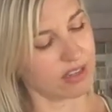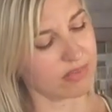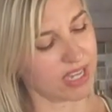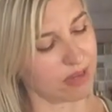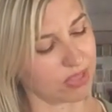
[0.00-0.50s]

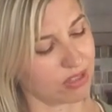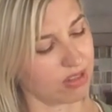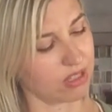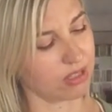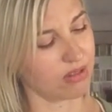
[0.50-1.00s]
types. So
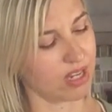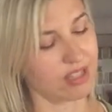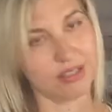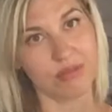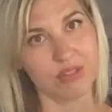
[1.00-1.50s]
this one is
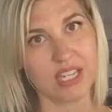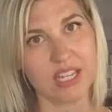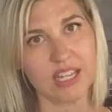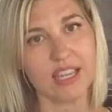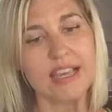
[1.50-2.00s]

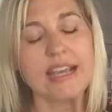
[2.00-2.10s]
rotini.